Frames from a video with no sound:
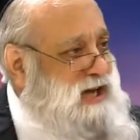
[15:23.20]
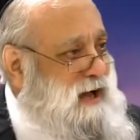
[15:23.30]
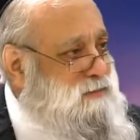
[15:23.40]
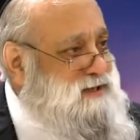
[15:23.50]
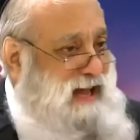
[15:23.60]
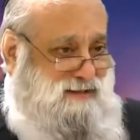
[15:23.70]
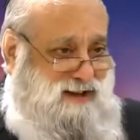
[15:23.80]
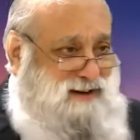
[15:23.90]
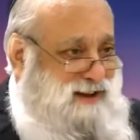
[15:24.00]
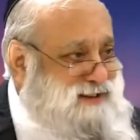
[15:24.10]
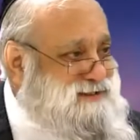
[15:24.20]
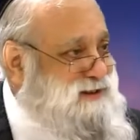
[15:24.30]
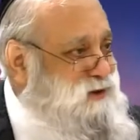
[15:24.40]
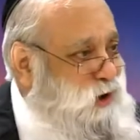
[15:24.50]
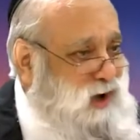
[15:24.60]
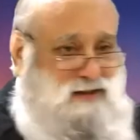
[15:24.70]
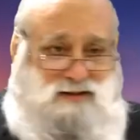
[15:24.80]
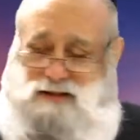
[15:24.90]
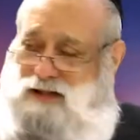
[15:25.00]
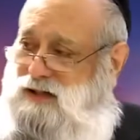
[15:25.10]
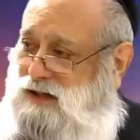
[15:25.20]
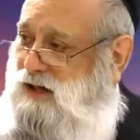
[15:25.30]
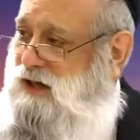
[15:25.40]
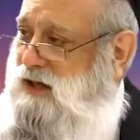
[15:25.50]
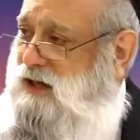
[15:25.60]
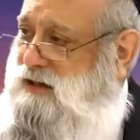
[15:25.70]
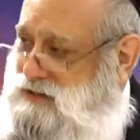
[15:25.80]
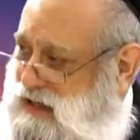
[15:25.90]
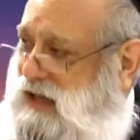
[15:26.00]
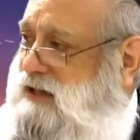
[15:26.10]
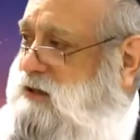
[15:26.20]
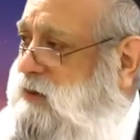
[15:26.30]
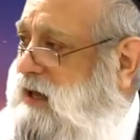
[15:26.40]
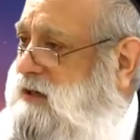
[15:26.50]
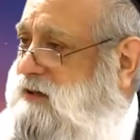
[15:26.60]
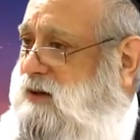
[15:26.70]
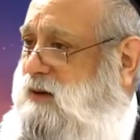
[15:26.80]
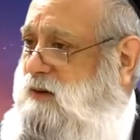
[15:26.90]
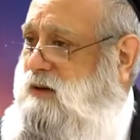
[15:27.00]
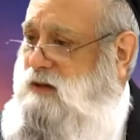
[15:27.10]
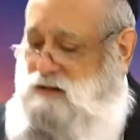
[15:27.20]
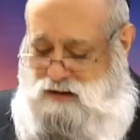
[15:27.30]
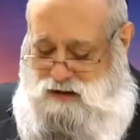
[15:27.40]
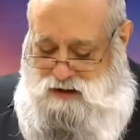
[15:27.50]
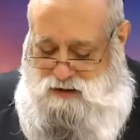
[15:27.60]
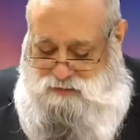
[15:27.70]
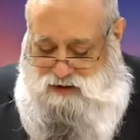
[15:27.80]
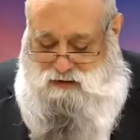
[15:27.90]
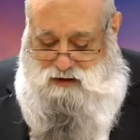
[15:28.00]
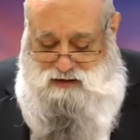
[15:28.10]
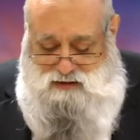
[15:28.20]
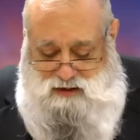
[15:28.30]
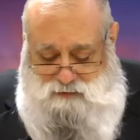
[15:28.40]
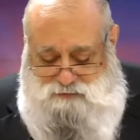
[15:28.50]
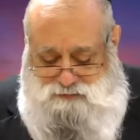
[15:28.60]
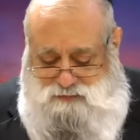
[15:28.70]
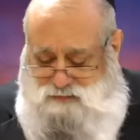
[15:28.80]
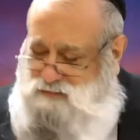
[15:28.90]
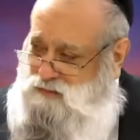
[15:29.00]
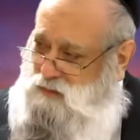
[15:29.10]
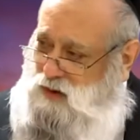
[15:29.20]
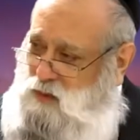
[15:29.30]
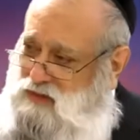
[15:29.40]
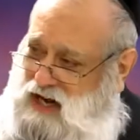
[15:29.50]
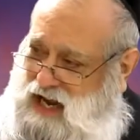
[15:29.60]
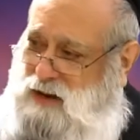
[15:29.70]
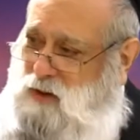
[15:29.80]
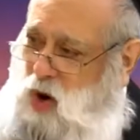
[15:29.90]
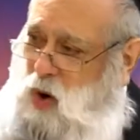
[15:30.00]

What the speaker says: Shabbos and their kids are lost? He said, I'll explain it to you. Because when they came